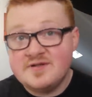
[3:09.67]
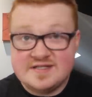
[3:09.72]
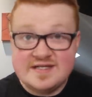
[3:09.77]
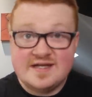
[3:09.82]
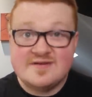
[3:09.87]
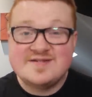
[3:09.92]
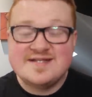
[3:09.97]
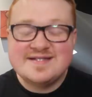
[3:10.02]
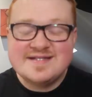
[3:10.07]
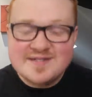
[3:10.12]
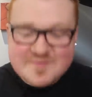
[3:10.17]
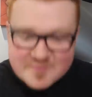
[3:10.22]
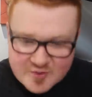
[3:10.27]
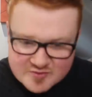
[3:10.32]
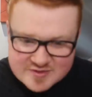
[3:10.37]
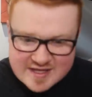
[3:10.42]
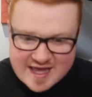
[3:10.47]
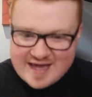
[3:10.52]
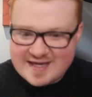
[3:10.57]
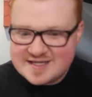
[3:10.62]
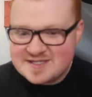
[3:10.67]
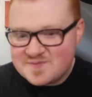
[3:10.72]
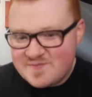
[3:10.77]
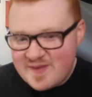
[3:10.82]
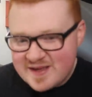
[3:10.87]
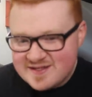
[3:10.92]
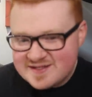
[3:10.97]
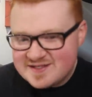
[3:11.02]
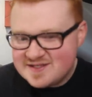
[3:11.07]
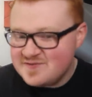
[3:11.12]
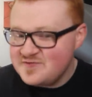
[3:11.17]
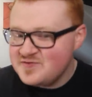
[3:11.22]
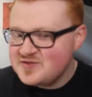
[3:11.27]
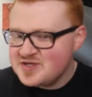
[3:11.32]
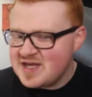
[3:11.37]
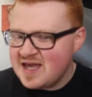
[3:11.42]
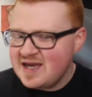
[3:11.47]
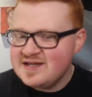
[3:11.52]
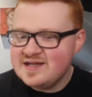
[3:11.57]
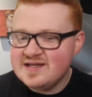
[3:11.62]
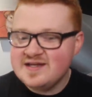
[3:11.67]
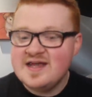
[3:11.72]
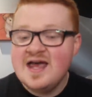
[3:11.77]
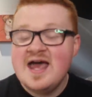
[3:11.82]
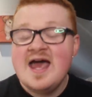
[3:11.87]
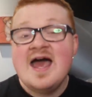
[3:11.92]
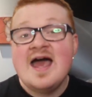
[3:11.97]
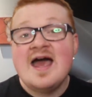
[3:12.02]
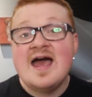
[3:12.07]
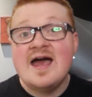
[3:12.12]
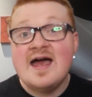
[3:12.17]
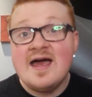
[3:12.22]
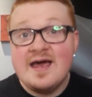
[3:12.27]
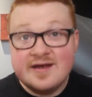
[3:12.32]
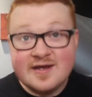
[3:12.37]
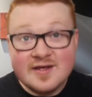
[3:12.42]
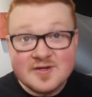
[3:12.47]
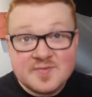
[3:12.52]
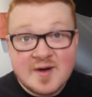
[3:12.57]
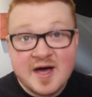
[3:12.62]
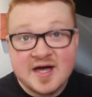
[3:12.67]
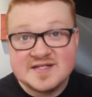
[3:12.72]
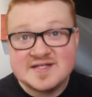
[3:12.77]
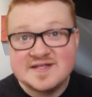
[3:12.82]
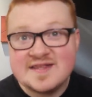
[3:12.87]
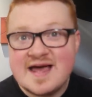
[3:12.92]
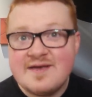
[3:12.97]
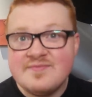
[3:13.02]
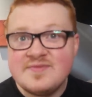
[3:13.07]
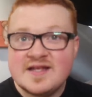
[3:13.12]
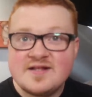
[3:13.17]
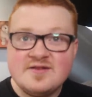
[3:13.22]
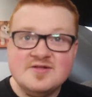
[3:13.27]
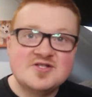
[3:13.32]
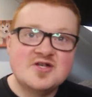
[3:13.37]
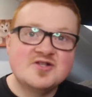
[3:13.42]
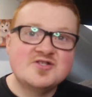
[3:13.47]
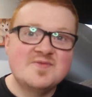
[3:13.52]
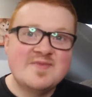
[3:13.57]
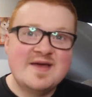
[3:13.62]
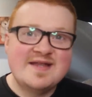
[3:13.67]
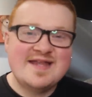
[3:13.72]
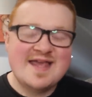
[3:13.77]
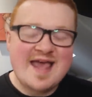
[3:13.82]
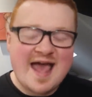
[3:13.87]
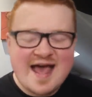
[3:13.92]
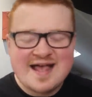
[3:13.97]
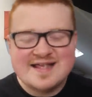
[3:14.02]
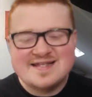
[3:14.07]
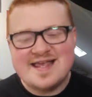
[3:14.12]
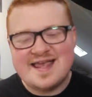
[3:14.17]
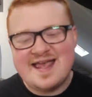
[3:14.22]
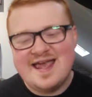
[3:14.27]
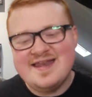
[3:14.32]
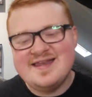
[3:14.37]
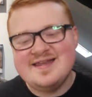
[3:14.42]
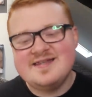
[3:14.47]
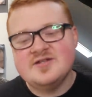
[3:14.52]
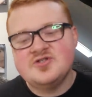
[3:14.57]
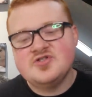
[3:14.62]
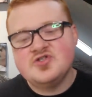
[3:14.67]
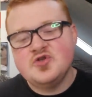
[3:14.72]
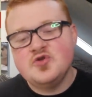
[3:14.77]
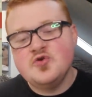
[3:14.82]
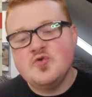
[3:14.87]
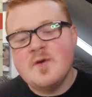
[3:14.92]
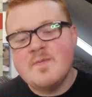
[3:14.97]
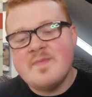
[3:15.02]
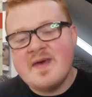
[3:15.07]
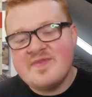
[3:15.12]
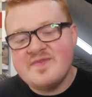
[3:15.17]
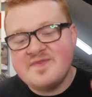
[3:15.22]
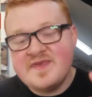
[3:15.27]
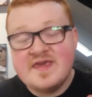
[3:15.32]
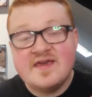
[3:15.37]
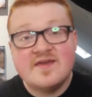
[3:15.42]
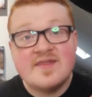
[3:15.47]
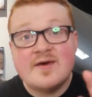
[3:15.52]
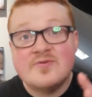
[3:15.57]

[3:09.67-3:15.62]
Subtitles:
He's now City's most expensive signing, and as part of that, Nicolas Otamendi has headed to Benfica.